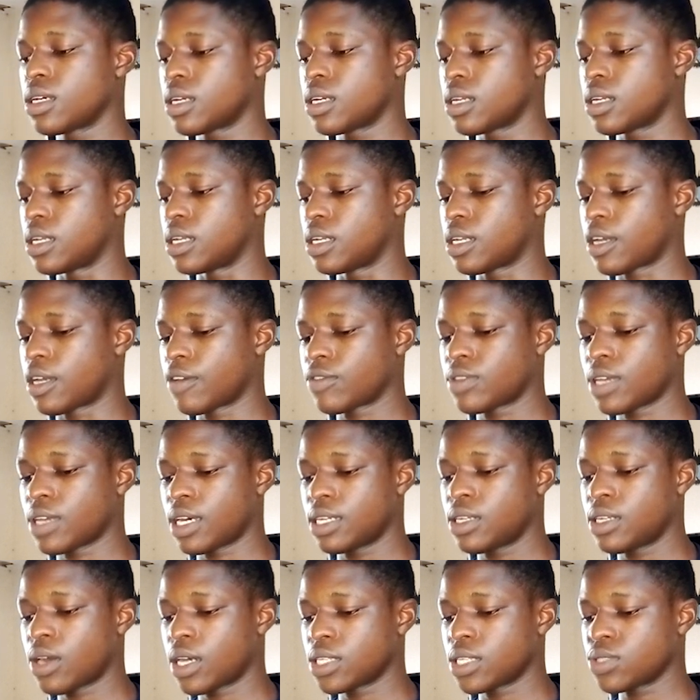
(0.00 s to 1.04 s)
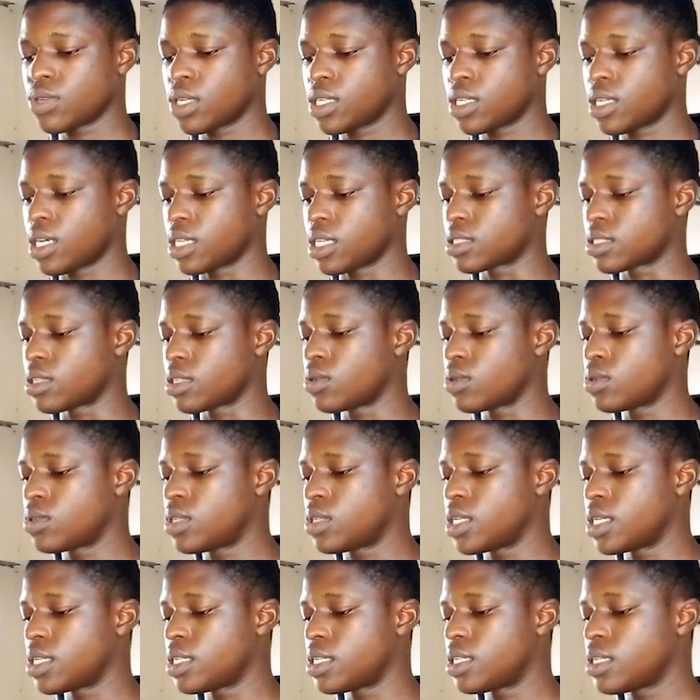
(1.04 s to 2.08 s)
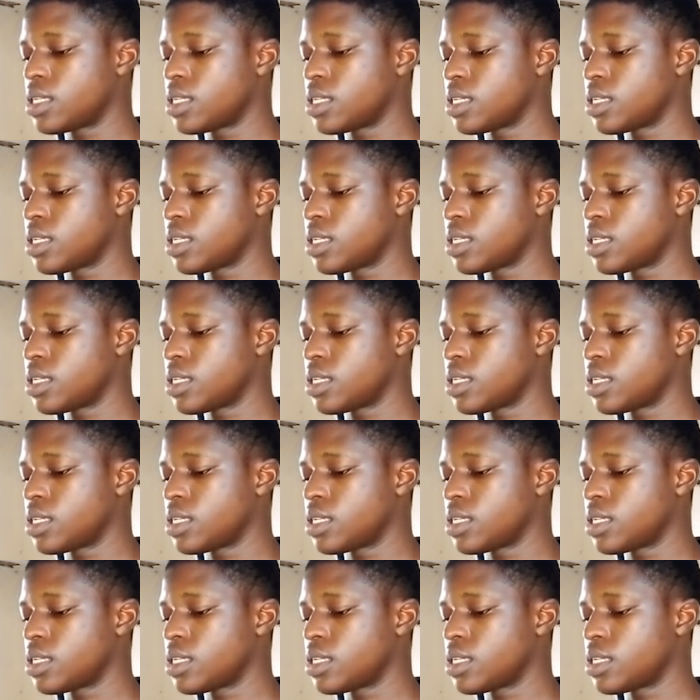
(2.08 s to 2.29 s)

Then after that one has loaded,